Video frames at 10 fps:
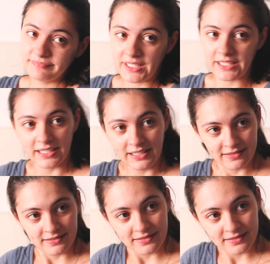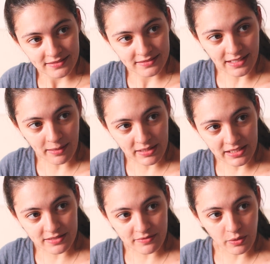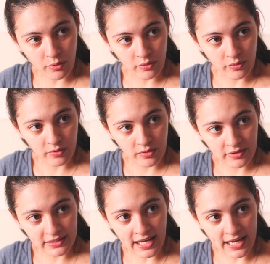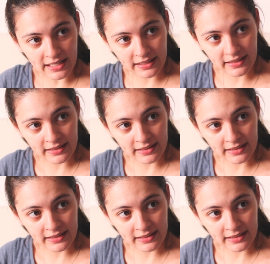student midwives are placed within the public and private